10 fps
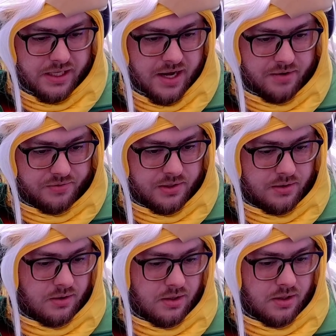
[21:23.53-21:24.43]
Fs.
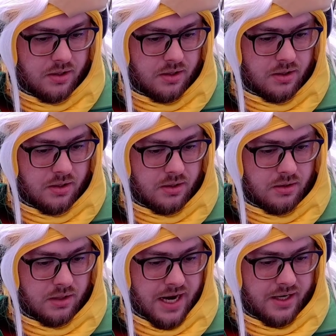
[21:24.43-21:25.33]

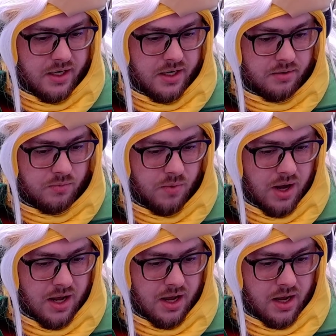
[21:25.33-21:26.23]
Lag again?
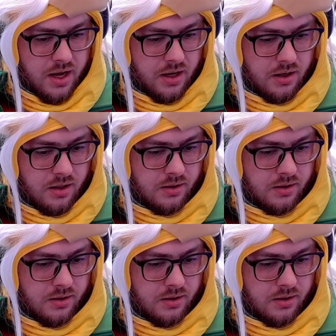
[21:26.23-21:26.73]
Why?